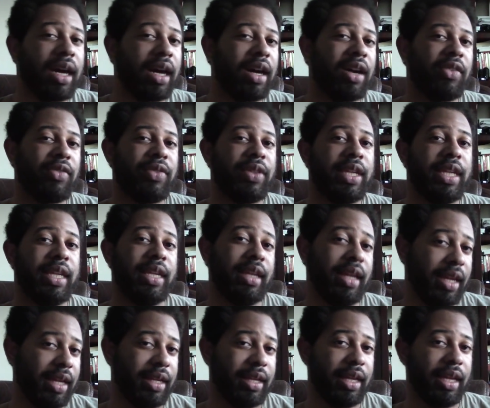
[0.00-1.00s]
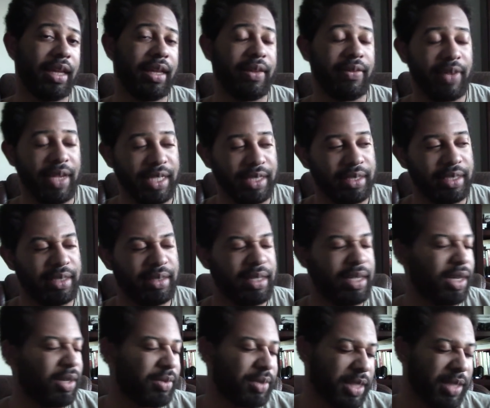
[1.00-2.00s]
of the investing, you
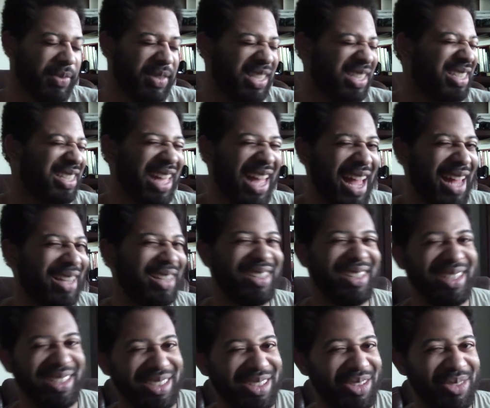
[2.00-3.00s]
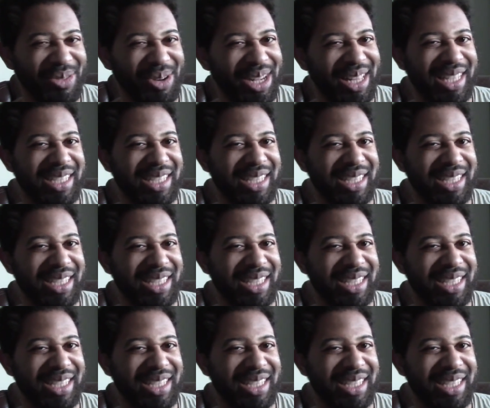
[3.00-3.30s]
know, something to that degree.